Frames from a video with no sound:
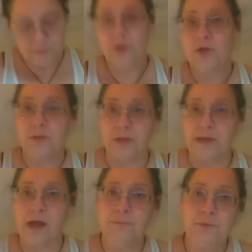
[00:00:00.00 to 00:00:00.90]
Look,
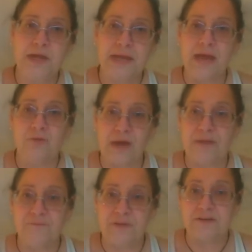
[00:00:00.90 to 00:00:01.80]
I'm not getting Ren
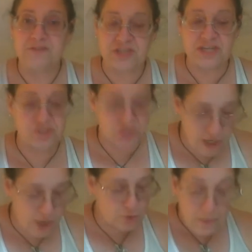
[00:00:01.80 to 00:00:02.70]
Fairs this
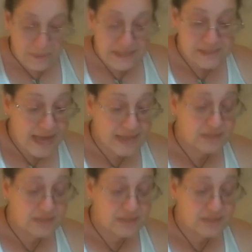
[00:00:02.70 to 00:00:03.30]
year. Nobody's getting to